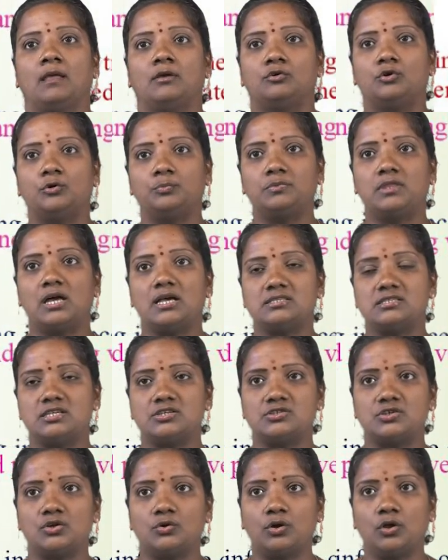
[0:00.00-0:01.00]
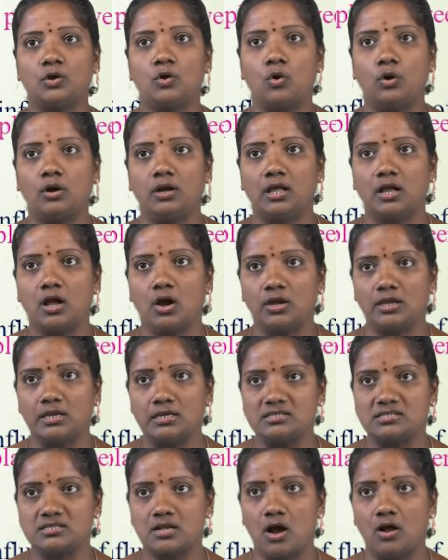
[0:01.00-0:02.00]
Guptas issued gold
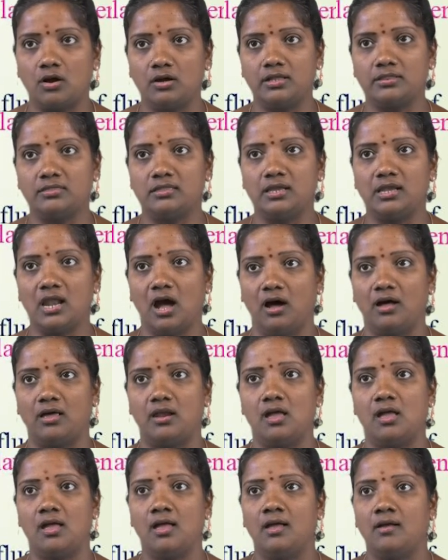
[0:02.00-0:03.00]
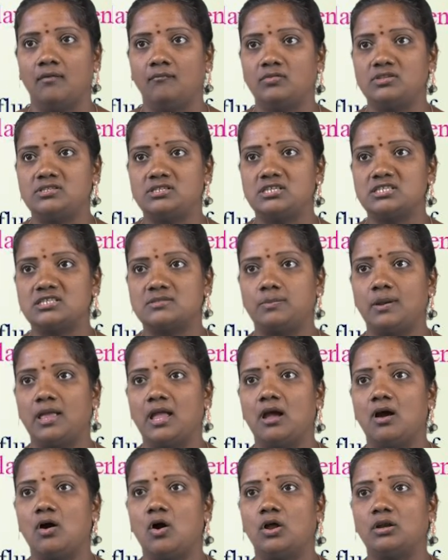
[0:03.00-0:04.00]
coins called dinar, which
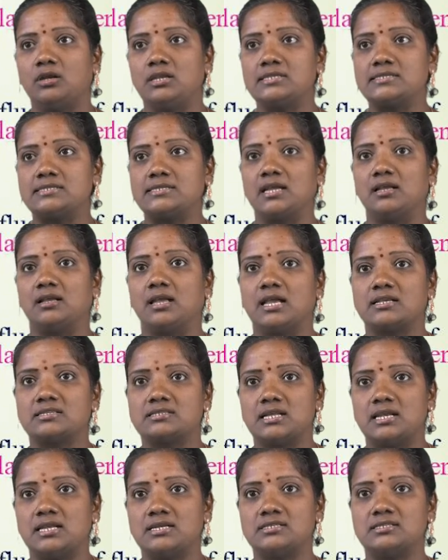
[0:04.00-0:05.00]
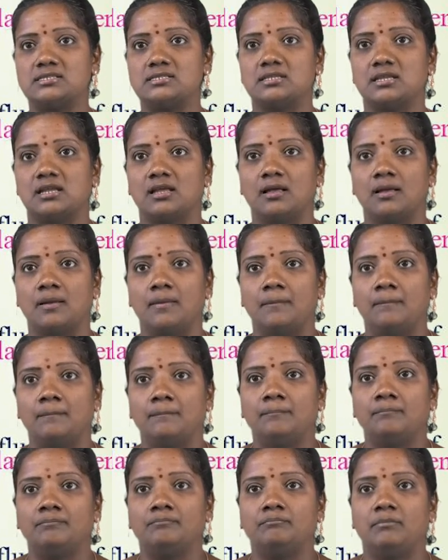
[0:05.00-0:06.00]
display artistic excellence,
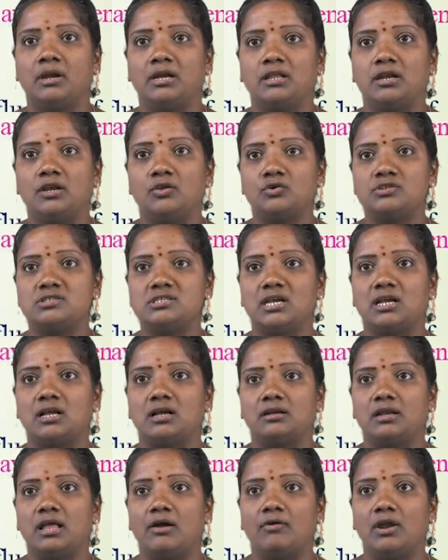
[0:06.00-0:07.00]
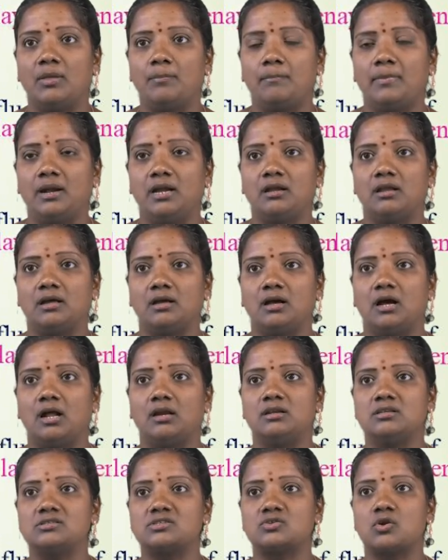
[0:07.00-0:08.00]
metallurgic development
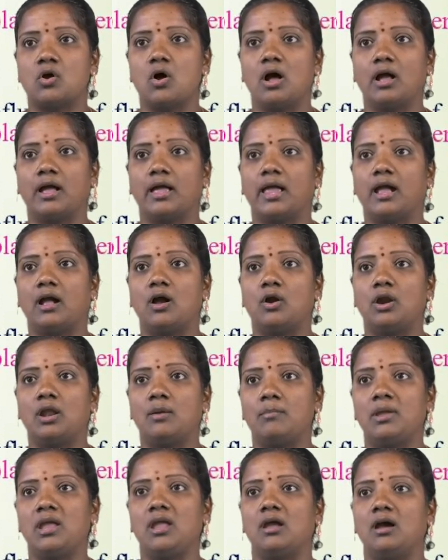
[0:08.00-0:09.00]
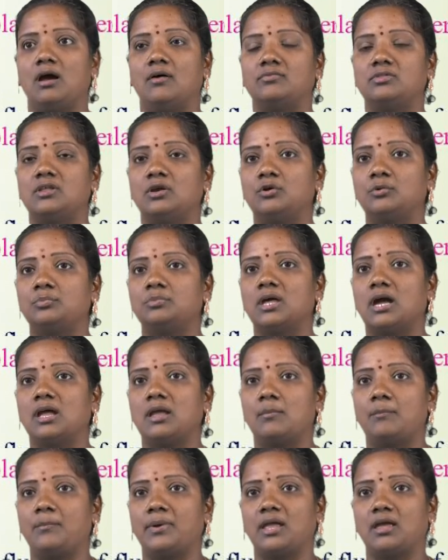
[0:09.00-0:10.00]
and the strong economy of the Gupta
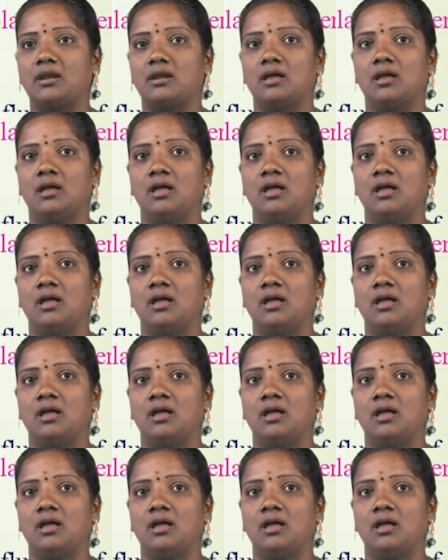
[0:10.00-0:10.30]
Empire.